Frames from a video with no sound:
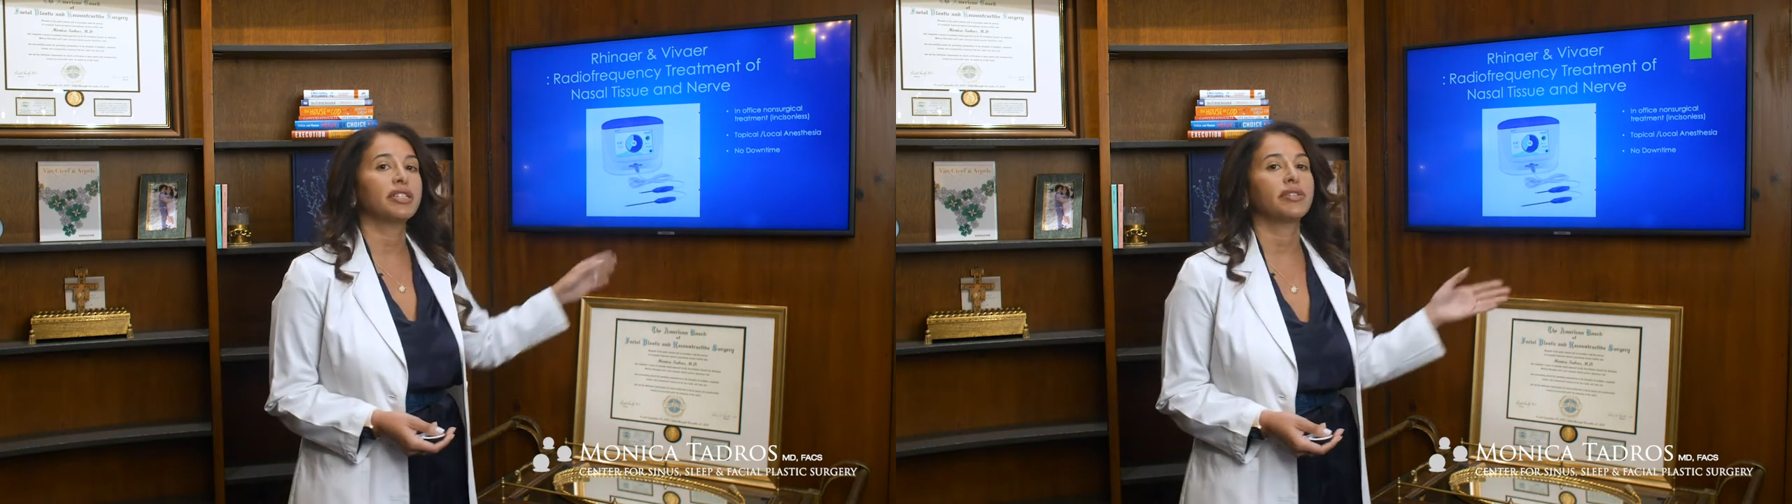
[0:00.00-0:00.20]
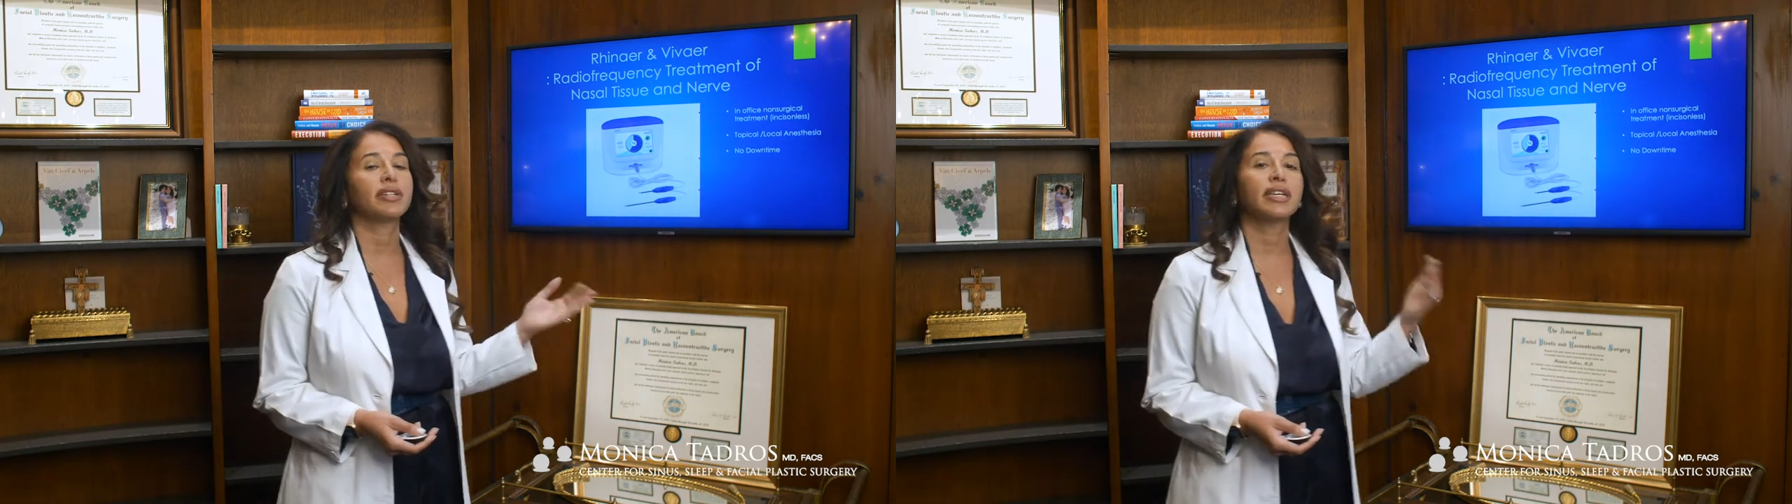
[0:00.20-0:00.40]

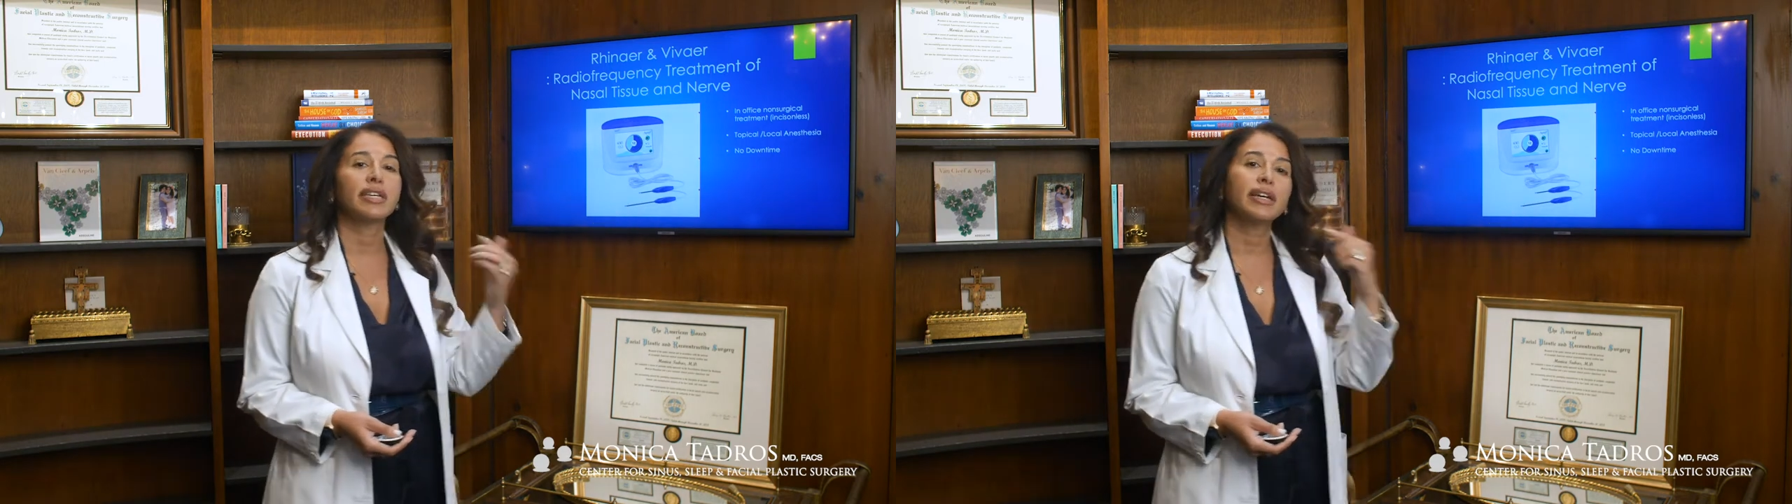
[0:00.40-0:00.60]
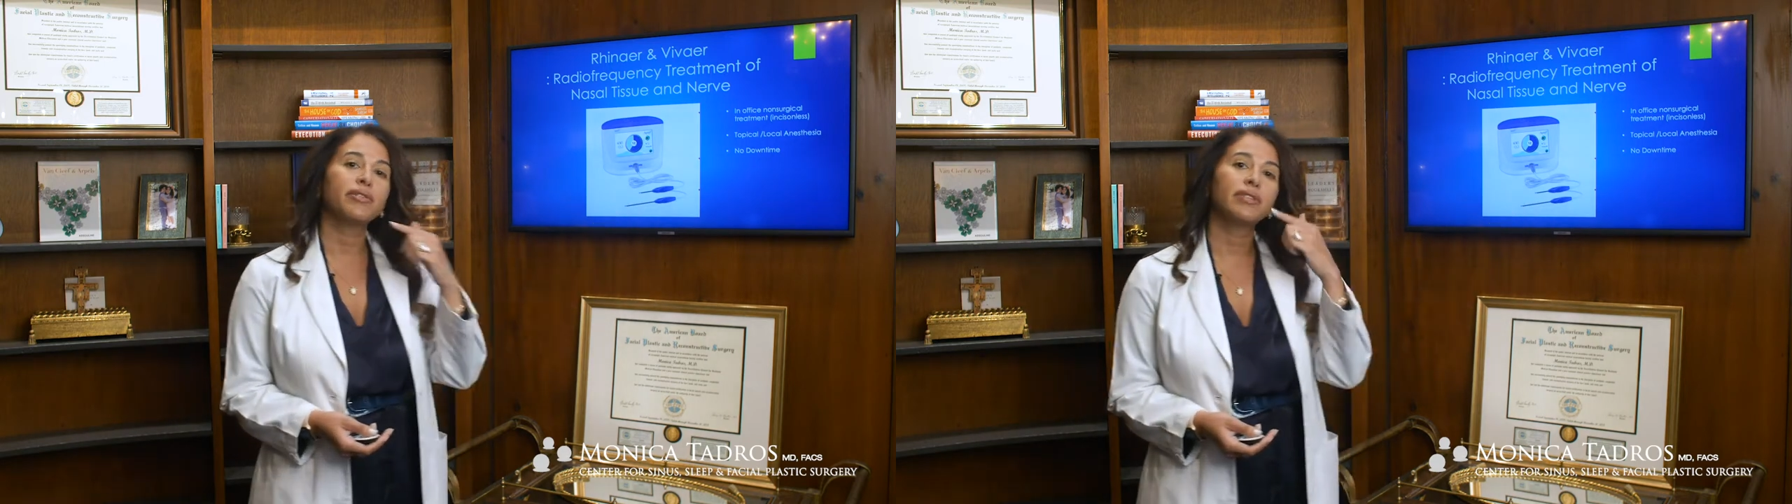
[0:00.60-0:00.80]
so it
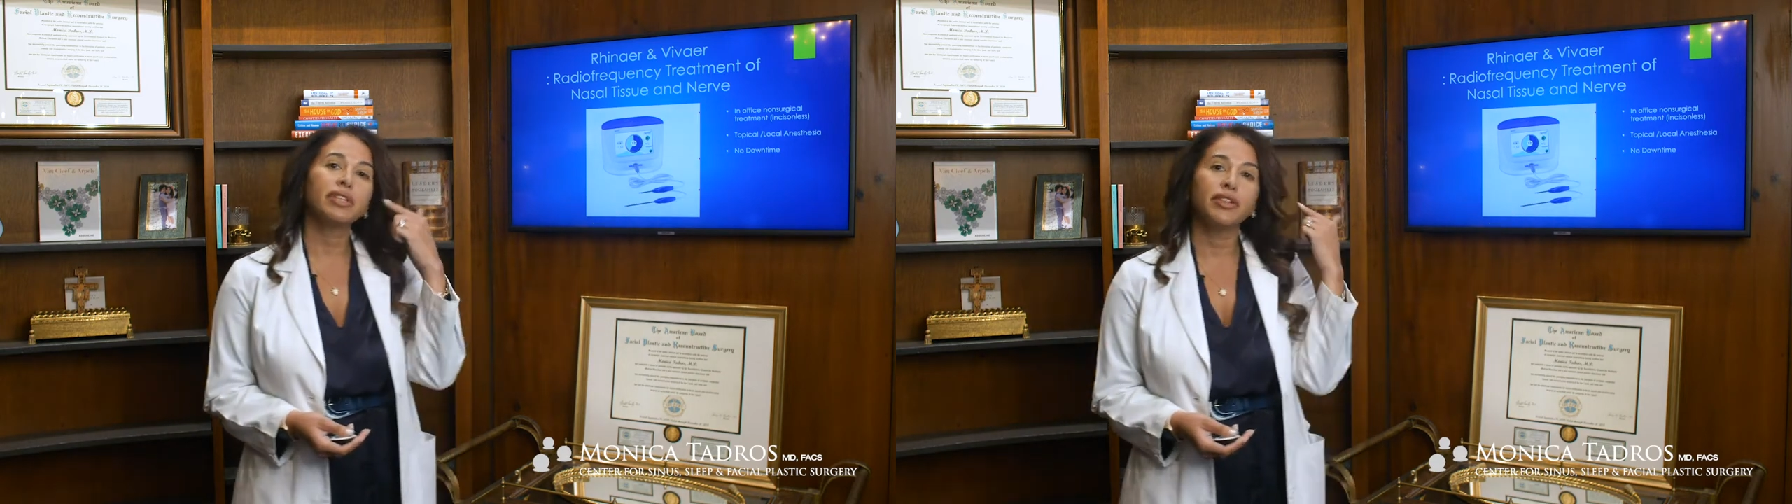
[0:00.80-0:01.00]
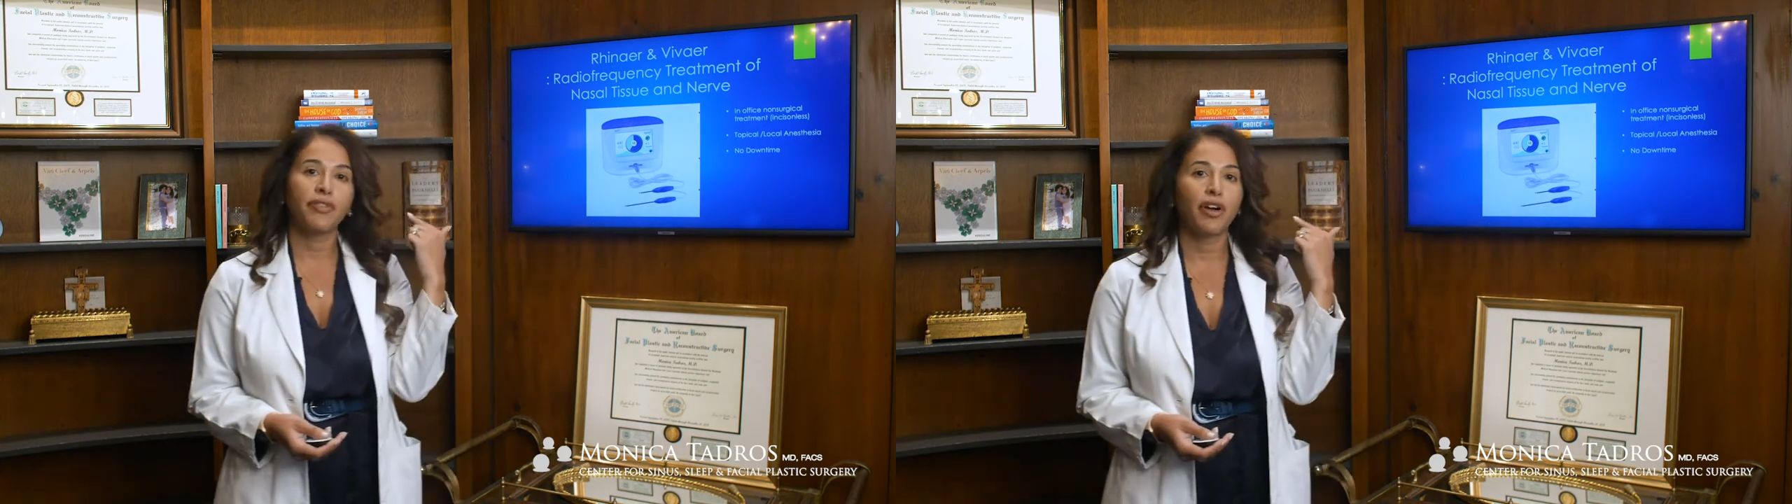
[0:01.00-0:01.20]
can get
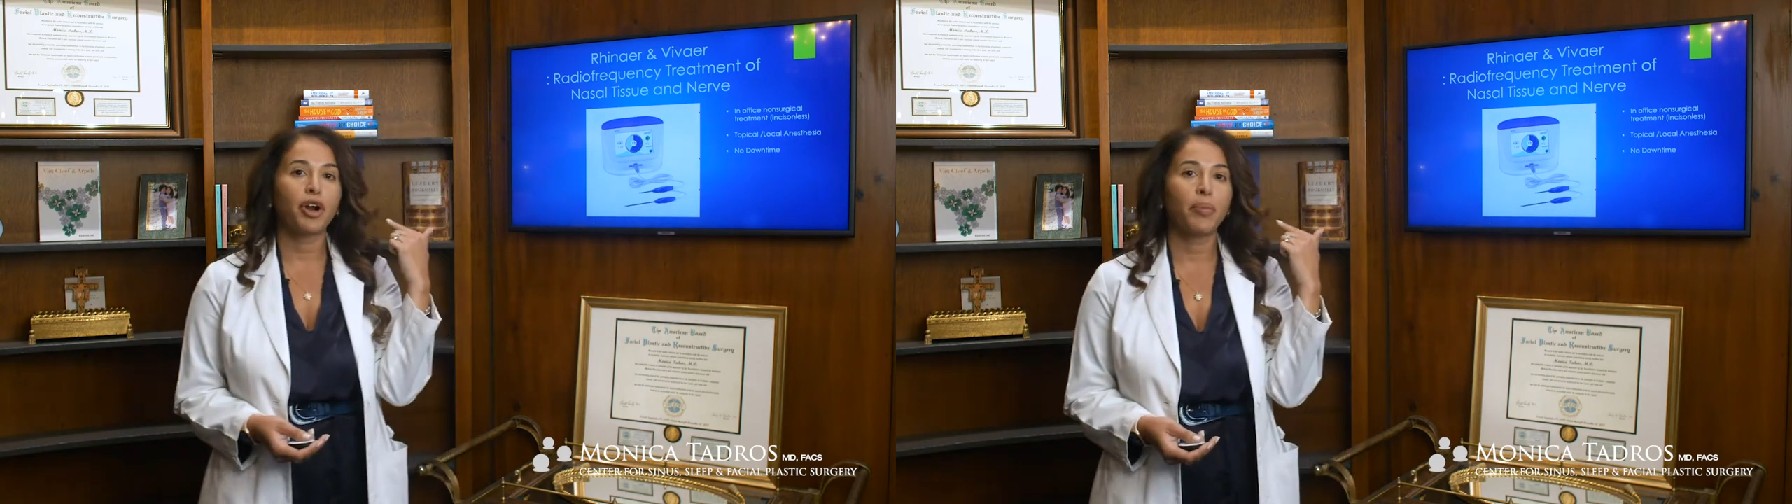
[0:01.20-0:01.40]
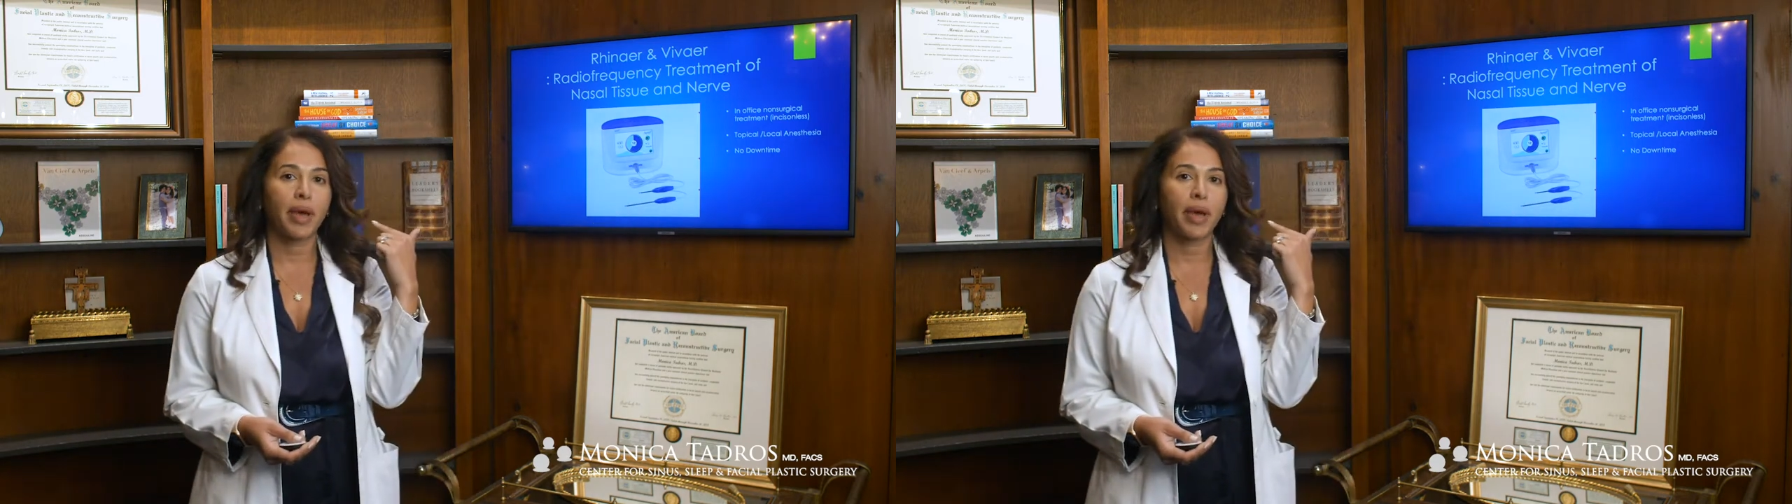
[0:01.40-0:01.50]
really far